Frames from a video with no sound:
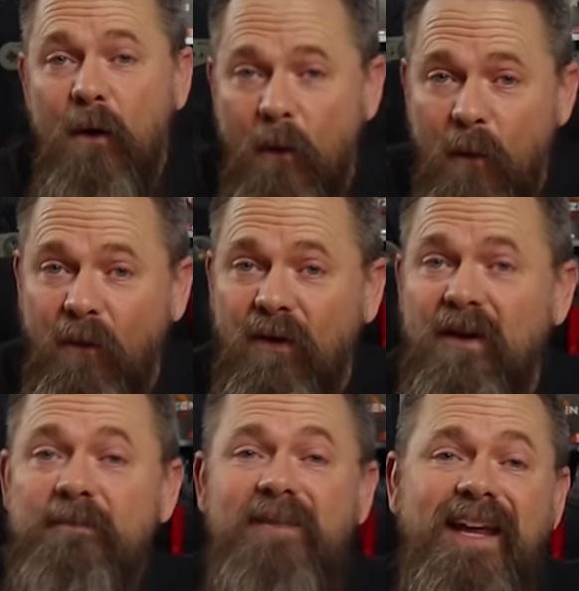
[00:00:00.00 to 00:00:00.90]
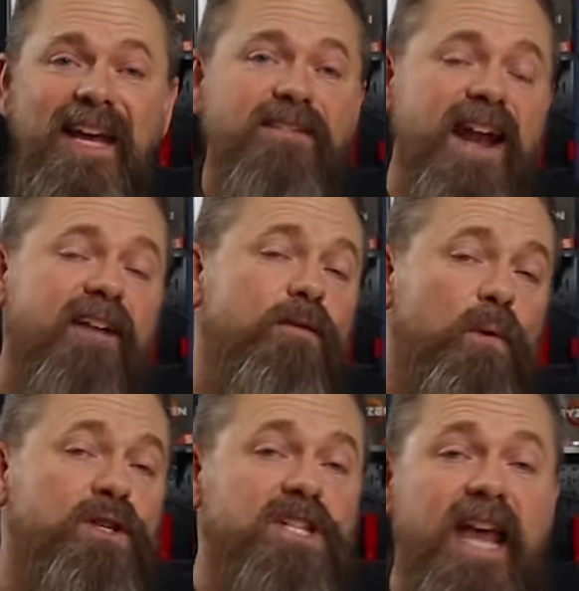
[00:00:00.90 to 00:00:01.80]
Or even have a
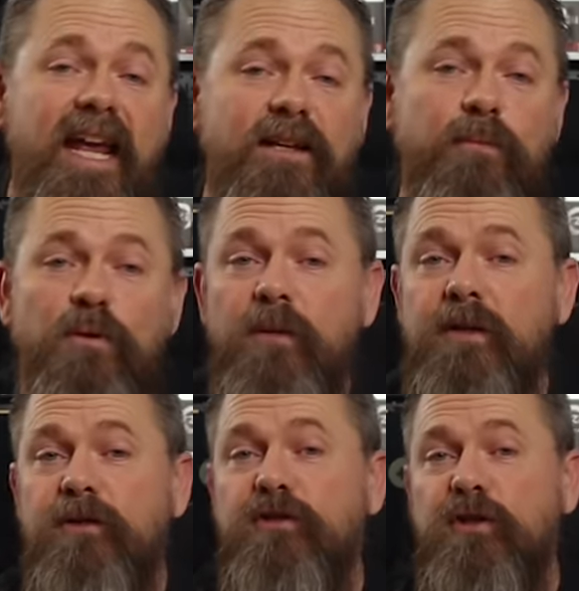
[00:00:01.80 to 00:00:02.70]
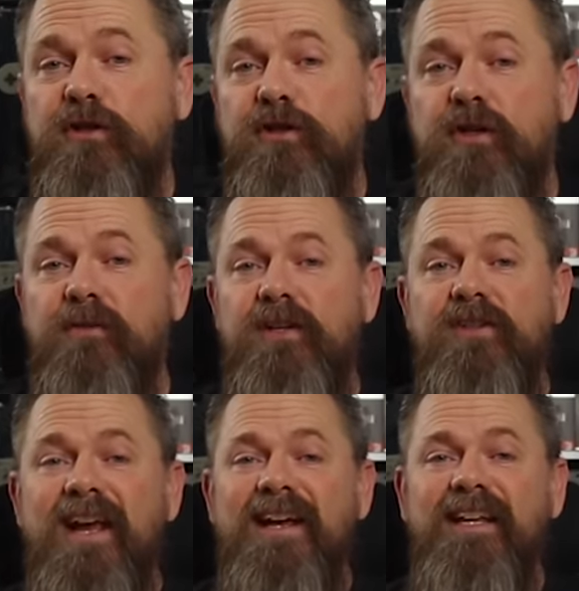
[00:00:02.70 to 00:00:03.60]
more scalable Windows search service